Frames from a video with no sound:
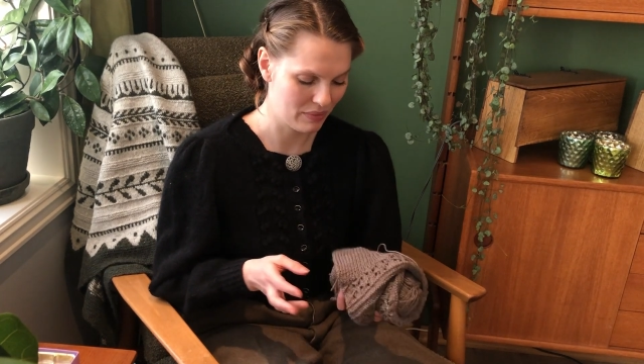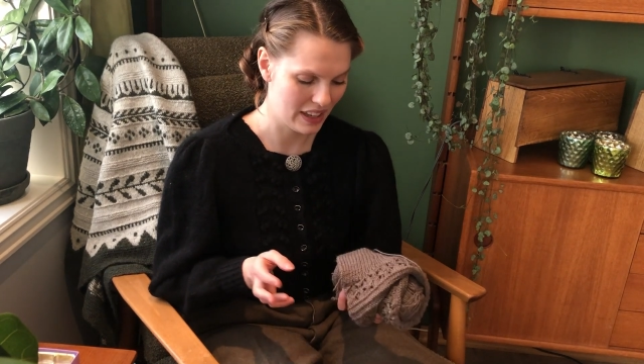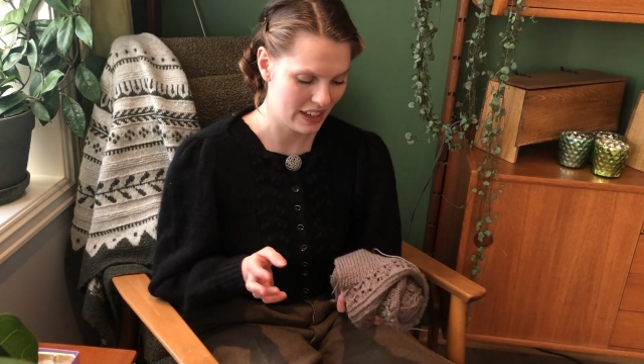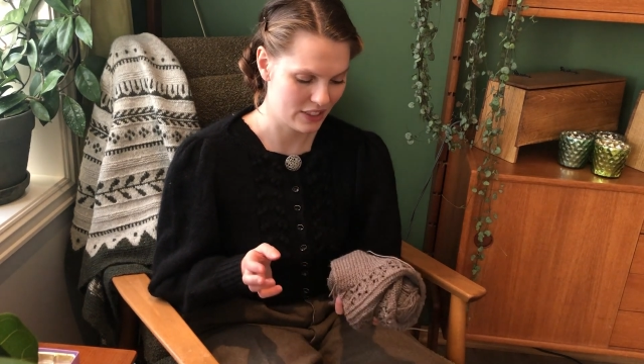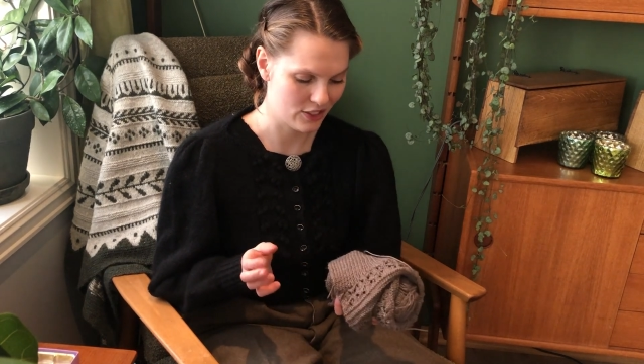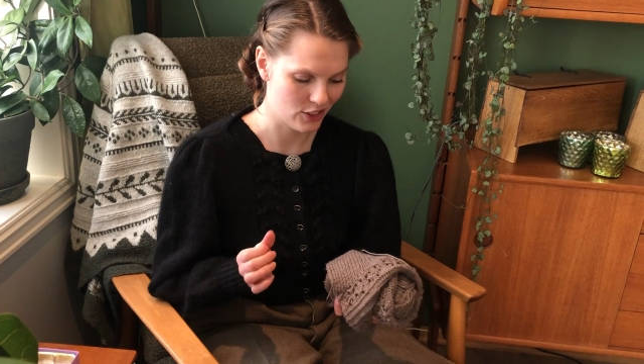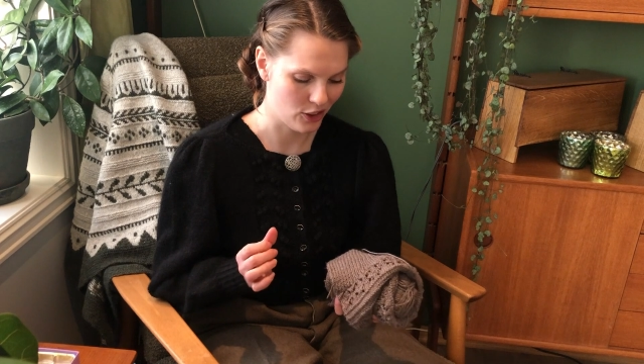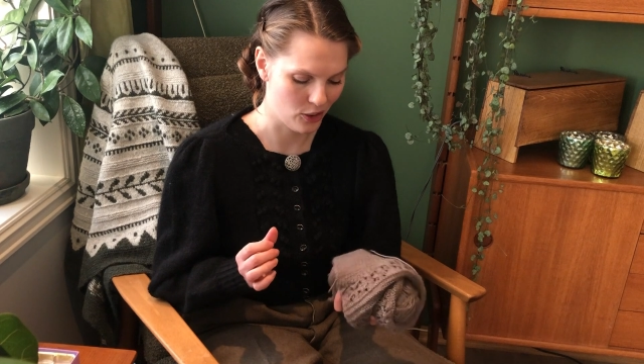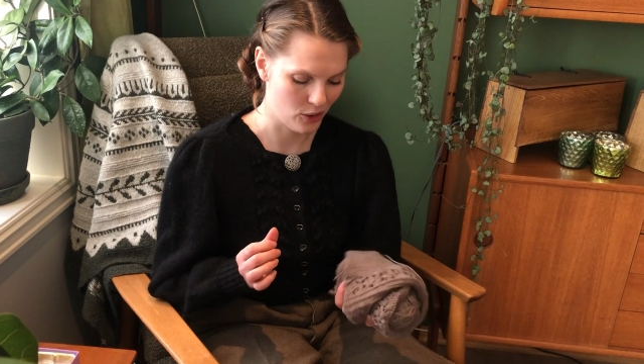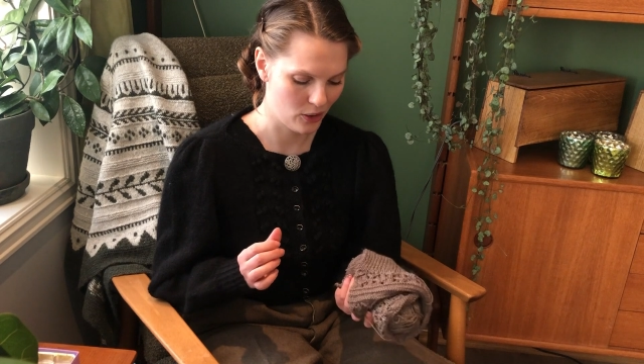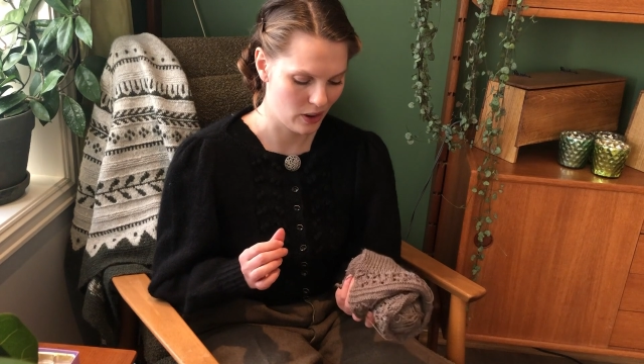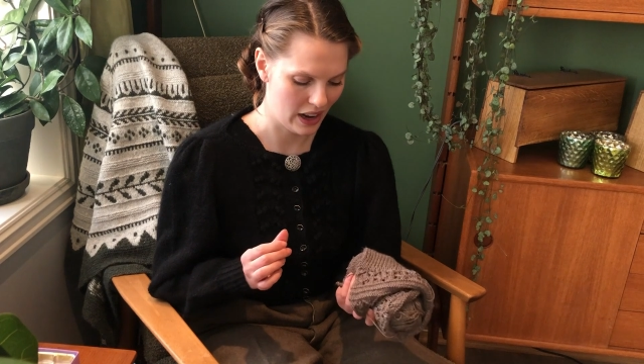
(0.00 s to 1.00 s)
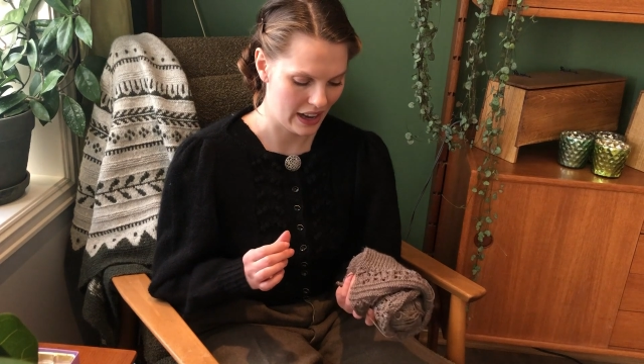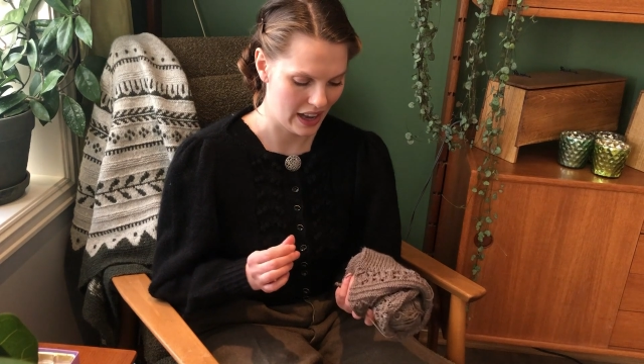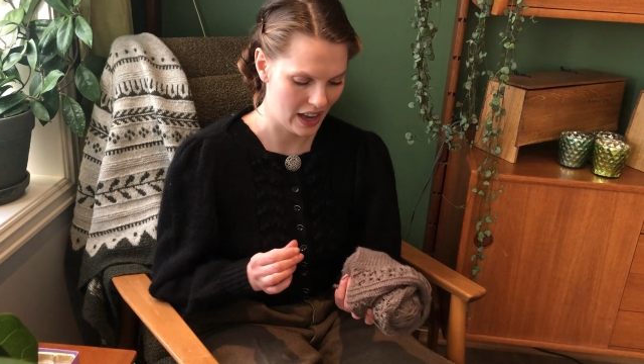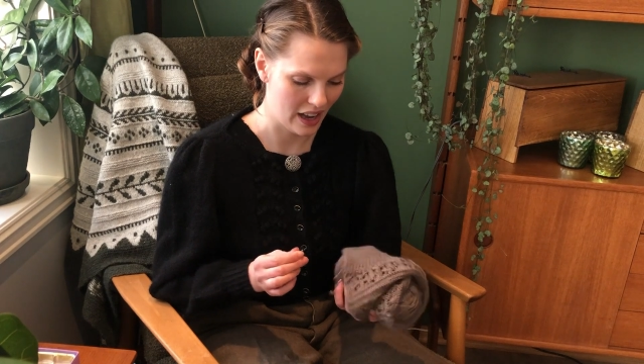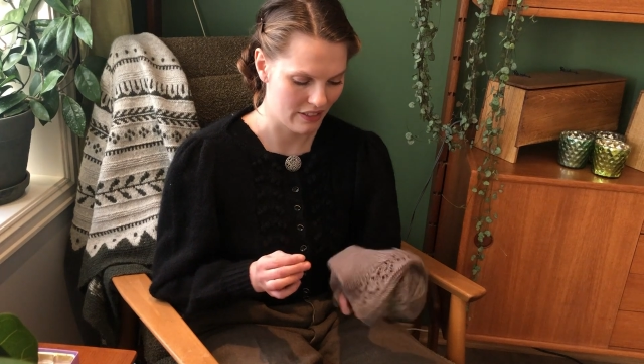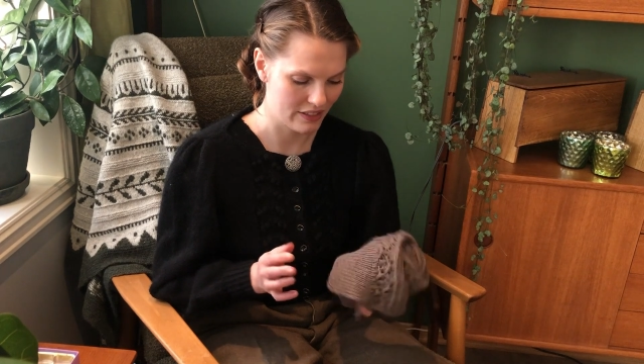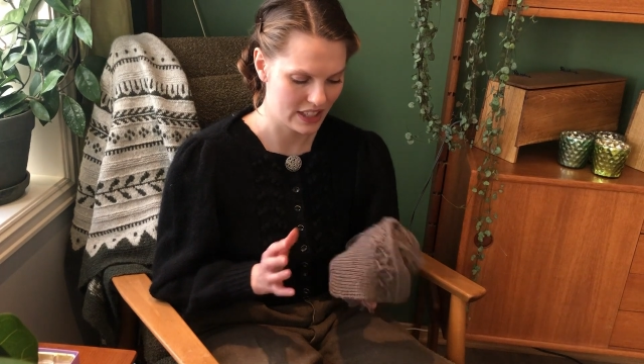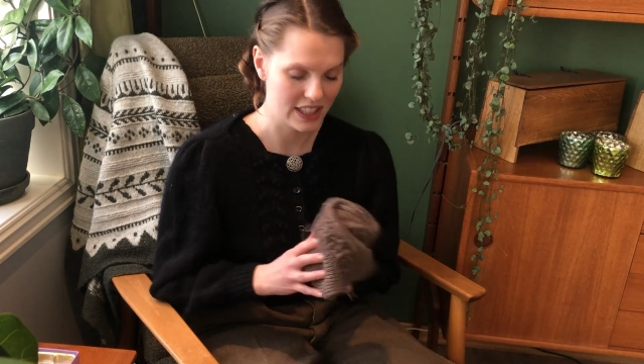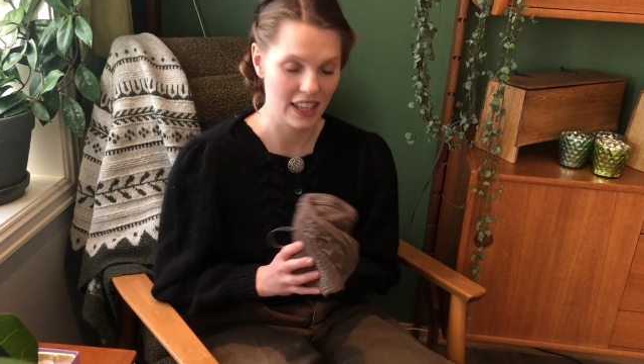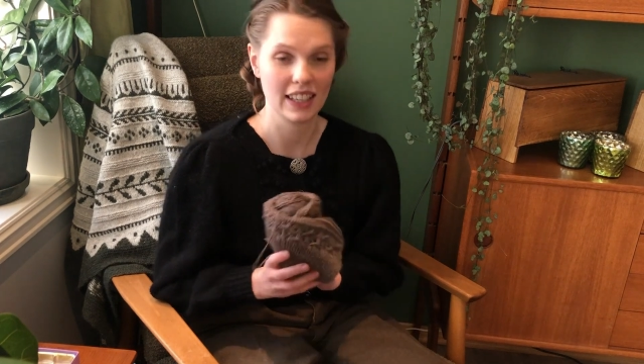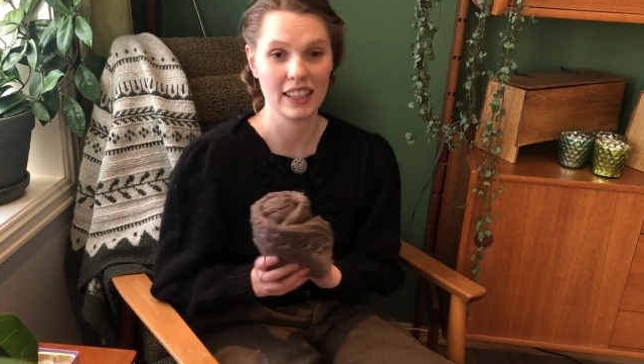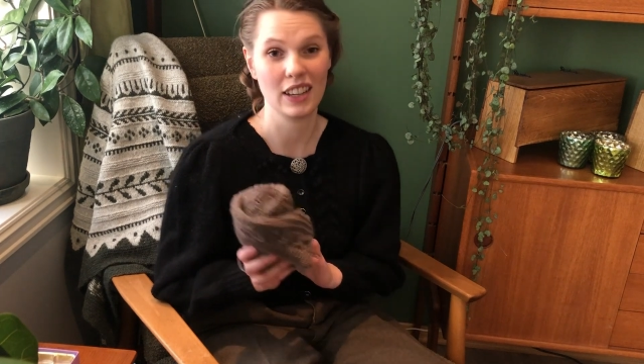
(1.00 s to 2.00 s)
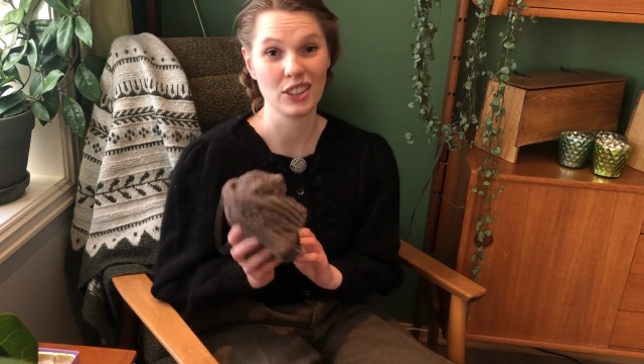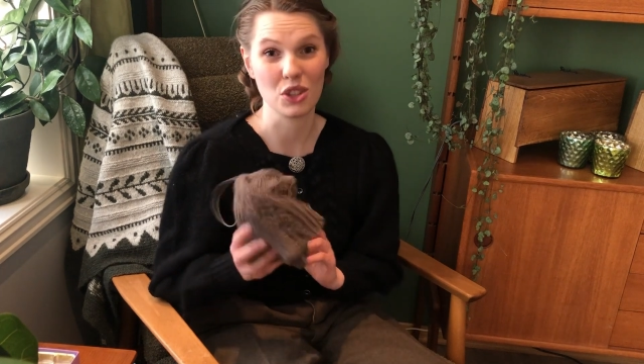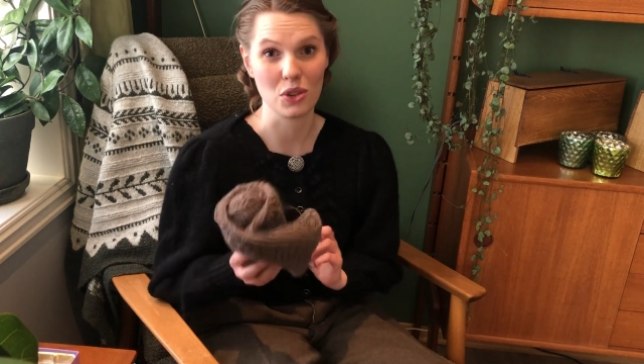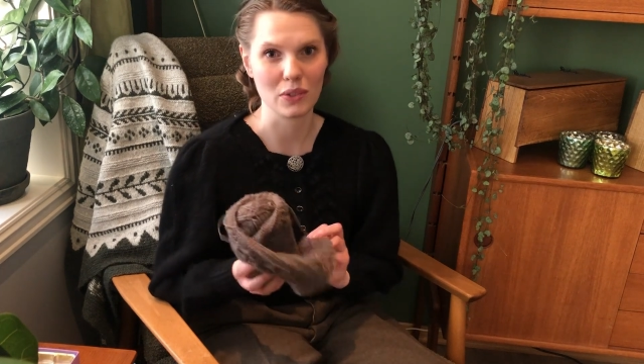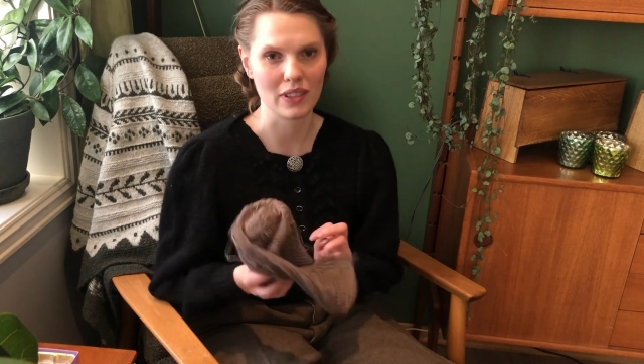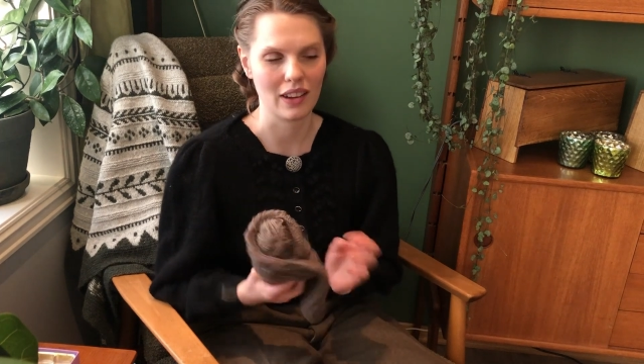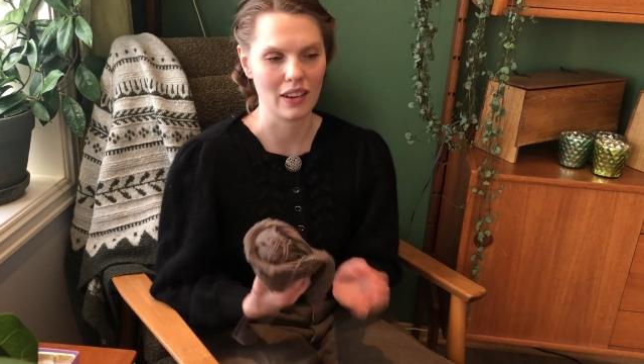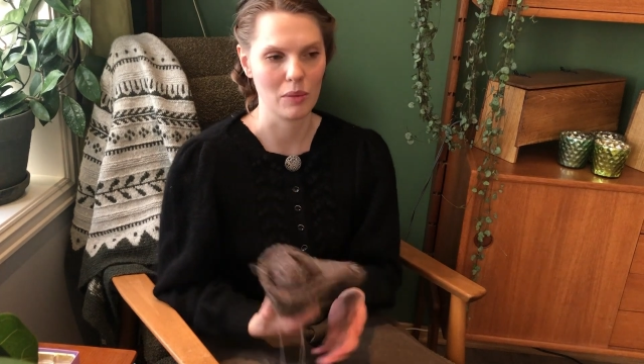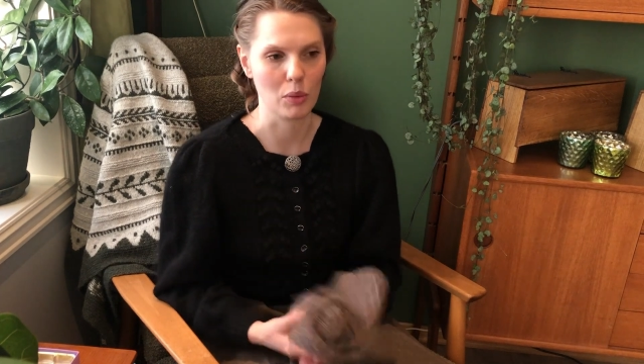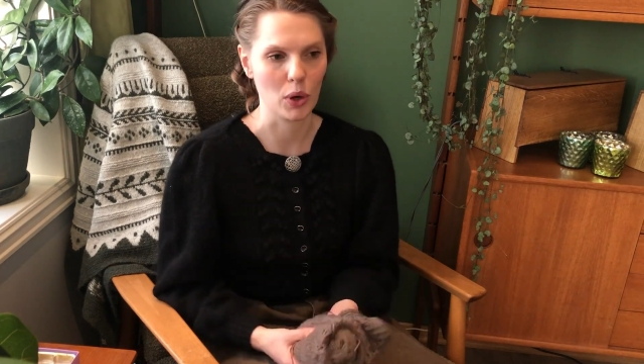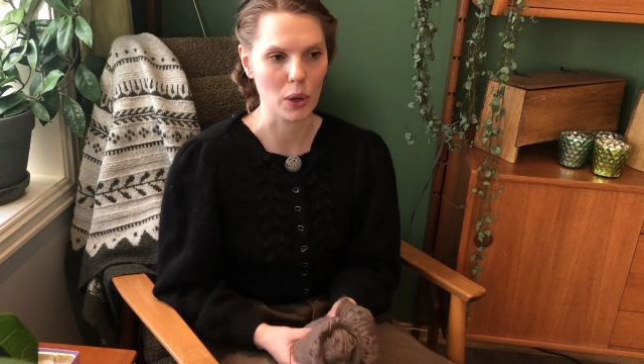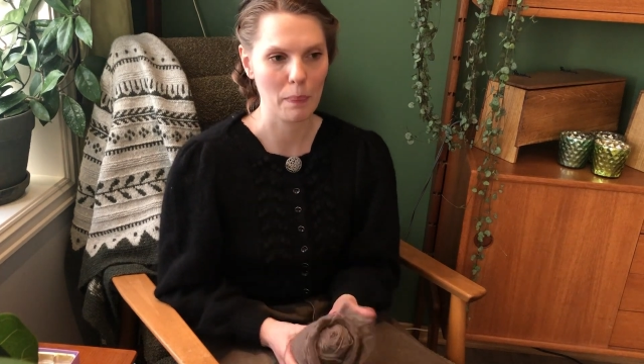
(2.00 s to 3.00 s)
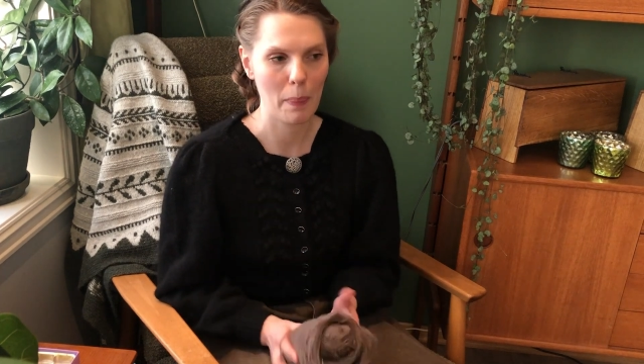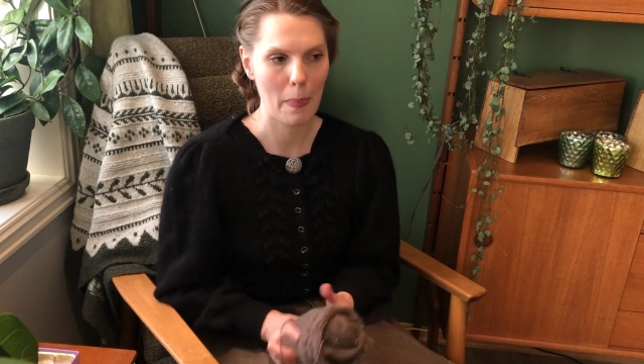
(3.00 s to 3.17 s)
and so I have decided not to use that anymore.